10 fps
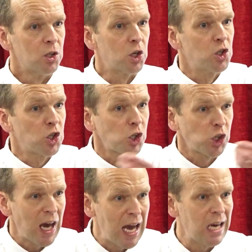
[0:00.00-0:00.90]
to
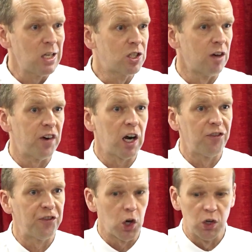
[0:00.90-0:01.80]
change the very
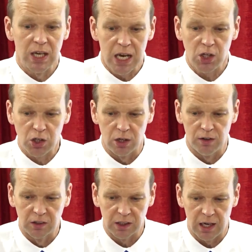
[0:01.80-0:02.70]
foundation
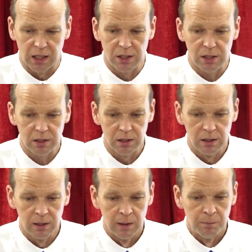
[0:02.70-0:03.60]
of things.
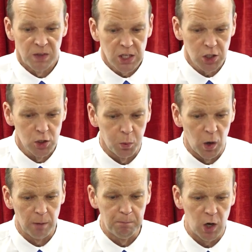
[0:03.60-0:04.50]
This is
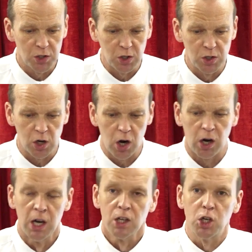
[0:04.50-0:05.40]
apostles
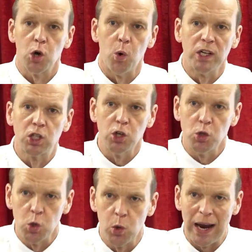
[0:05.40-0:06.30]
are to go into
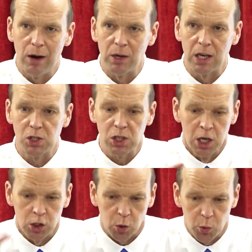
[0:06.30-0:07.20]
new areas,
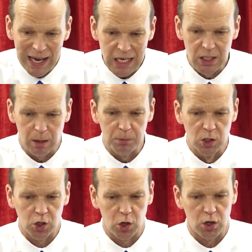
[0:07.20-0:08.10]
to raise up the
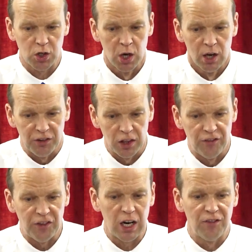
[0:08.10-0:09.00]
church for the
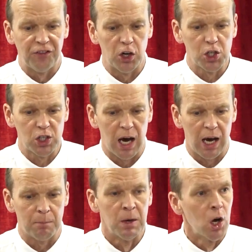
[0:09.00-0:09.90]
very first
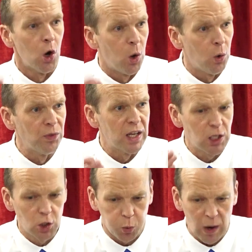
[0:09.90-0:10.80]
time. Only
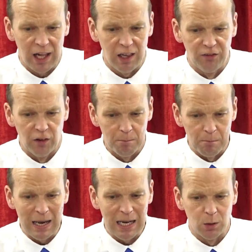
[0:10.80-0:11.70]
12
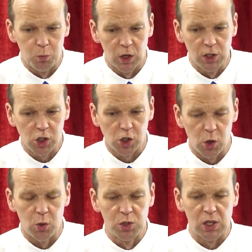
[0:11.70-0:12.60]
men were
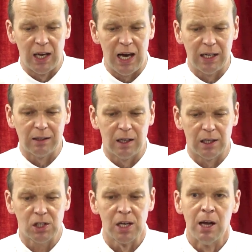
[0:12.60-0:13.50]
chosen like
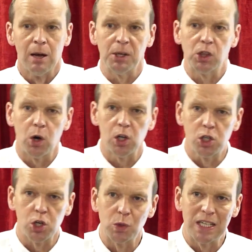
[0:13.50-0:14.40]
this, but they're
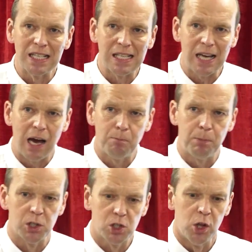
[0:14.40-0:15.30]
also
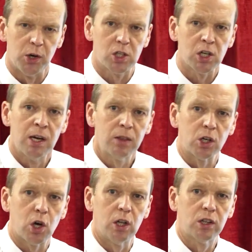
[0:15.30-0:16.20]
disciples. Notice they're
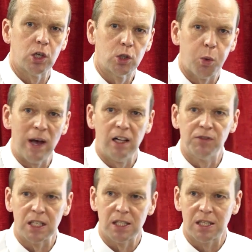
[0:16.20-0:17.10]
called the
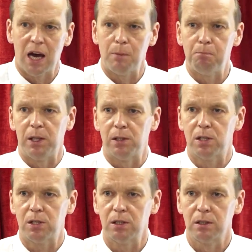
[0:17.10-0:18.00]
12
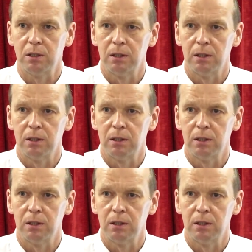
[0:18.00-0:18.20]
disciples.